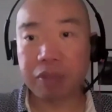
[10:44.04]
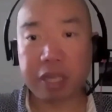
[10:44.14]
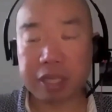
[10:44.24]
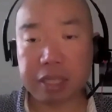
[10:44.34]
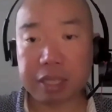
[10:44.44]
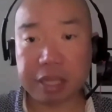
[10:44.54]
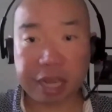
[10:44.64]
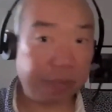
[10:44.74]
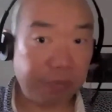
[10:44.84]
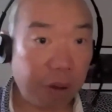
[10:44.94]
this is
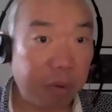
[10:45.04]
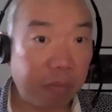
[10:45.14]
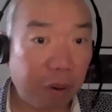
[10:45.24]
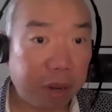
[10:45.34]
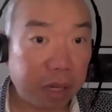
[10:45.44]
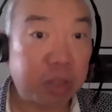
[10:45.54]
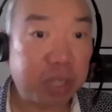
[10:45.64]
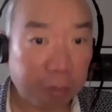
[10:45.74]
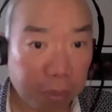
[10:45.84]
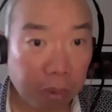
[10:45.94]
a very, very
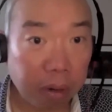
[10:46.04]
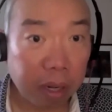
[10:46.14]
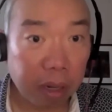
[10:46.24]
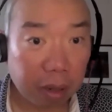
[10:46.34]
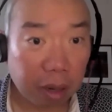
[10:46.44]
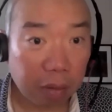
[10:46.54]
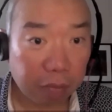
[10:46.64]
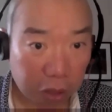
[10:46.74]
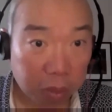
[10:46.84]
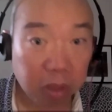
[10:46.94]
contemporary
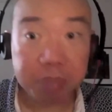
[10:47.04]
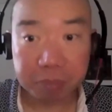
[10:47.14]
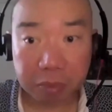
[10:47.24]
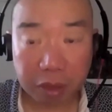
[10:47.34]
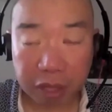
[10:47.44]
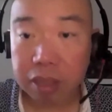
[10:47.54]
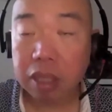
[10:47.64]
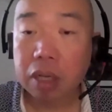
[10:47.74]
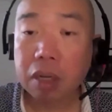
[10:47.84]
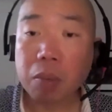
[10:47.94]
phenomenon. Okay.
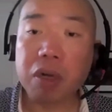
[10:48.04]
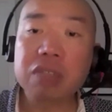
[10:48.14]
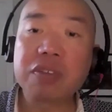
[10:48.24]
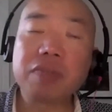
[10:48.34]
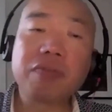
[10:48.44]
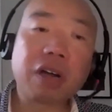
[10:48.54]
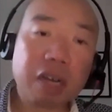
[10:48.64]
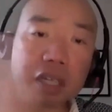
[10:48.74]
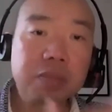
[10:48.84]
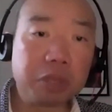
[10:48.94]
Whereas for the
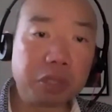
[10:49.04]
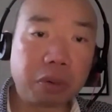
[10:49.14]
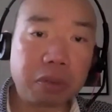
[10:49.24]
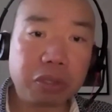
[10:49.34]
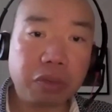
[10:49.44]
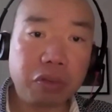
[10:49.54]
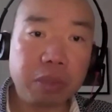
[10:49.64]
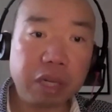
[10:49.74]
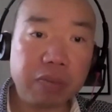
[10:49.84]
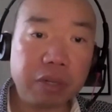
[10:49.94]
vast majority of
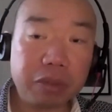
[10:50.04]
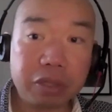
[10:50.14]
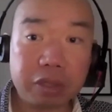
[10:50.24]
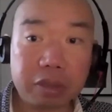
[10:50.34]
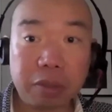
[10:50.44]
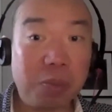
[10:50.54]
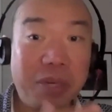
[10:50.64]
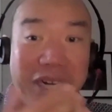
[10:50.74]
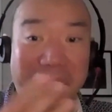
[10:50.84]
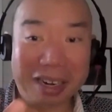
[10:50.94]
human evolution,
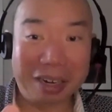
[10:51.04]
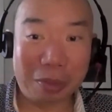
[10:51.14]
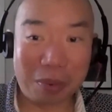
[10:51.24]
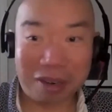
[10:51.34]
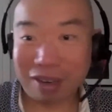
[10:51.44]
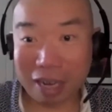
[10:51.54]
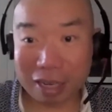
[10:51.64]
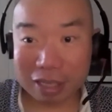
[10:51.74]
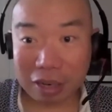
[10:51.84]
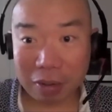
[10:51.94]
we clearly were
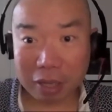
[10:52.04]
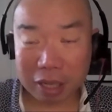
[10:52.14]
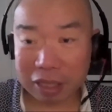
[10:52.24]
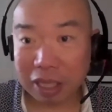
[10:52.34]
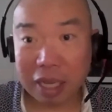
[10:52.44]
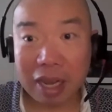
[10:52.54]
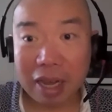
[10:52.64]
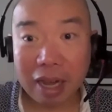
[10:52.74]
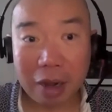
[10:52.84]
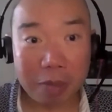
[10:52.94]
in the Serengeti,
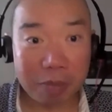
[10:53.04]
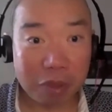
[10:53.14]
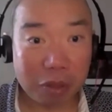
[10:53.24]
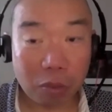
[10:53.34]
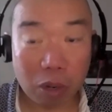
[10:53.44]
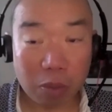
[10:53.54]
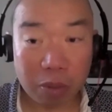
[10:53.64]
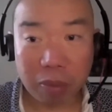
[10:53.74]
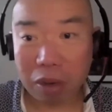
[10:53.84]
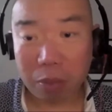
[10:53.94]

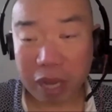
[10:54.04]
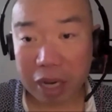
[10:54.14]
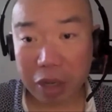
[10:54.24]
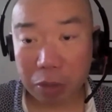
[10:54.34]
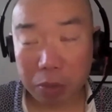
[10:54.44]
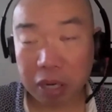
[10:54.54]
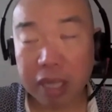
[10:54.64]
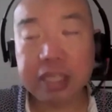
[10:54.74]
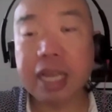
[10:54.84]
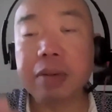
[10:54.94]
wandering around. We had no
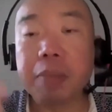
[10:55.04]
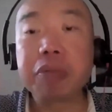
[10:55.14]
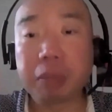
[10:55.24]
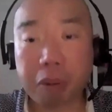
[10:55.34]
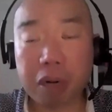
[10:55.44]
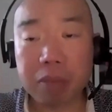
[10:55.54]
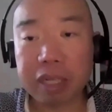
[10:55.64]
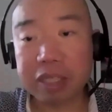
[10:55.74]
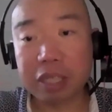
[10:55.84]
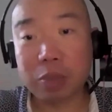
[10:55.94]
lights. And the bottom
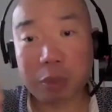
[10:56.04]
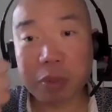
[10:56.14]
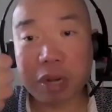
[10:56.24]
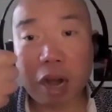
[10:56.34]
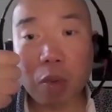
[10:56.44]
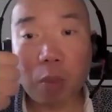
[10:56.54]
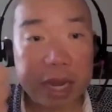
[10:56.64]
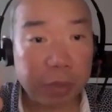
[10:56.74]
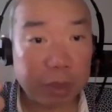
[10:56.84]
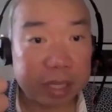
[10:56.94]
line is this: we were
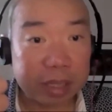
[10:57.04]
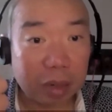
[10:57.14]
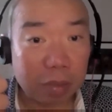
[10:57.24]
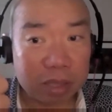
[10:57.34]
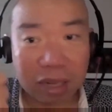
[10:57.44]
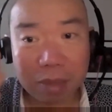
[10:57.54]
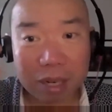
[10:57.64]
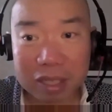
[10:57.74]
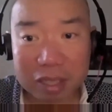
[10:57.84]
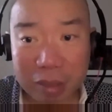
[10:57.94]
awake when the sun was up
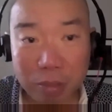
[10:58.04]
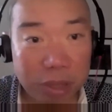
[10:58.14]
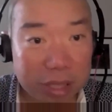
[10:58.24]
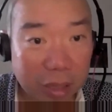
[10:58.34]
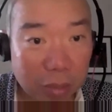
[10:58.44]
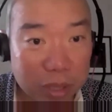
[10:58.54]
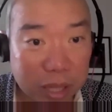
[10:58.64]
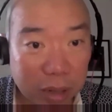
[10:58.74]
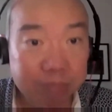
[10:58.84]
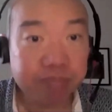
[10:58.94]
and asleep when the sun was down.